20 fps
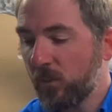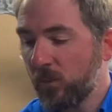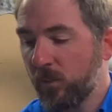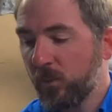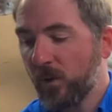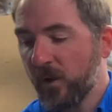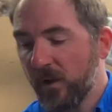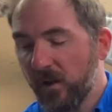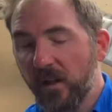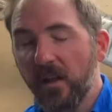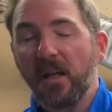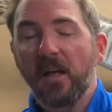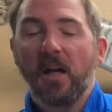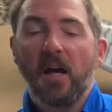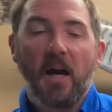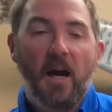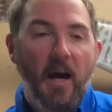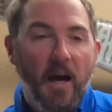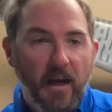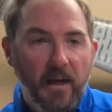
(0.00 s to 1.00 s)

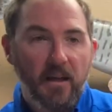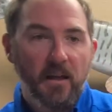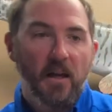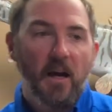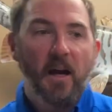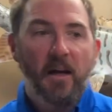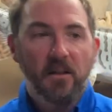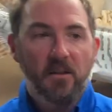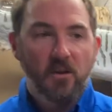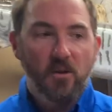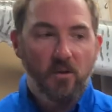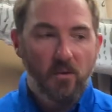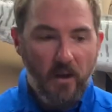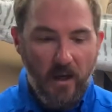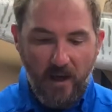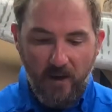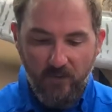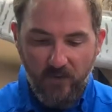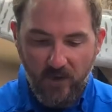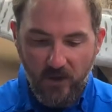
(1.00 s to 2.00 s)
really I do
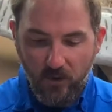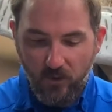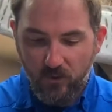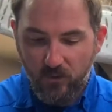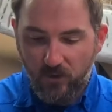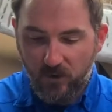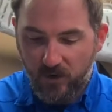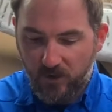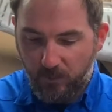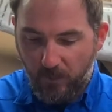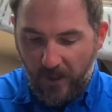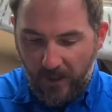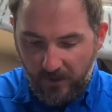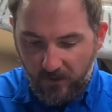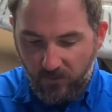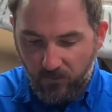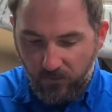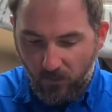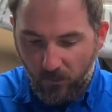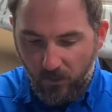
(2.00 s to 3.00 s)
have huge respect
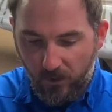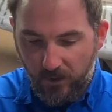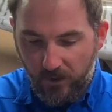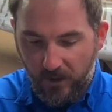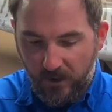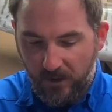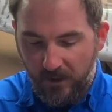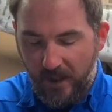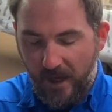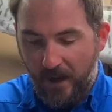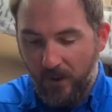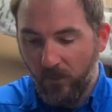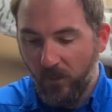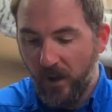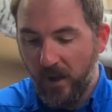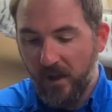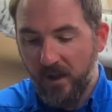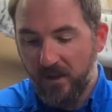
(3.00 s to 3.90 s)
for in that way,